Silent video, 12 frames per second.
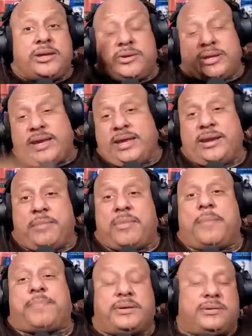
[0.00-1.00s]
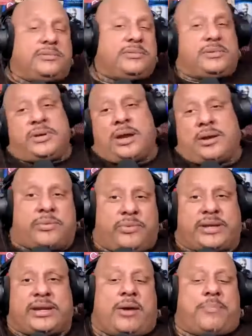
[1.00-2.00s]
you can hit him up and y'all
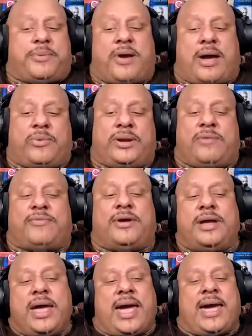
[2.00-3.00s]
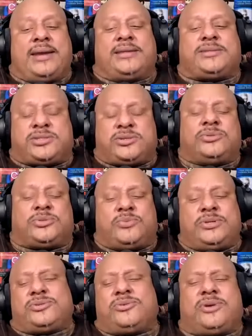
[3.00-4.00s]
we can help you out whatever and dudes
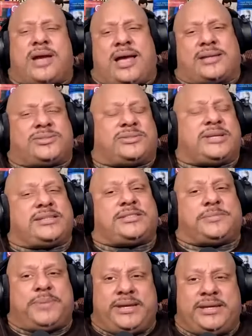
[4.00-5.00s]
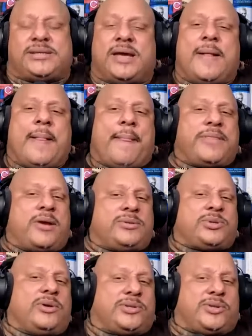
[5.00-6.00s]
when you do the consultations please
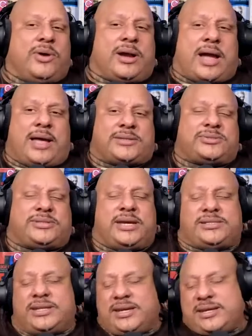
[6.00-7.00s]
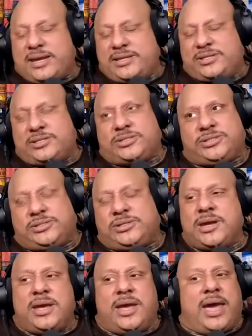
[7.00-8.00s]
don't do a, do a consultation and then
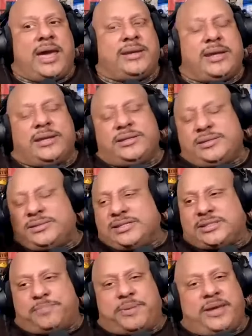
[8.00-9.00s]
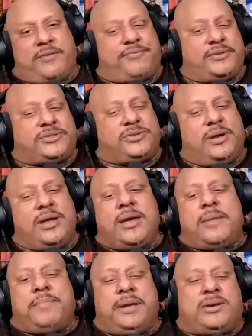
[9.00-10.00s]
just and then disappear for two
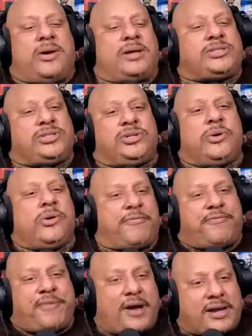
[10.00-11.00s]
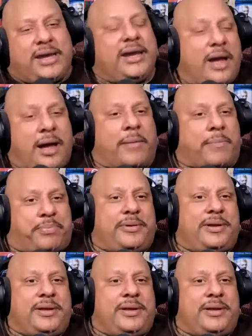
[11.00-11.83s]
because you're fucking up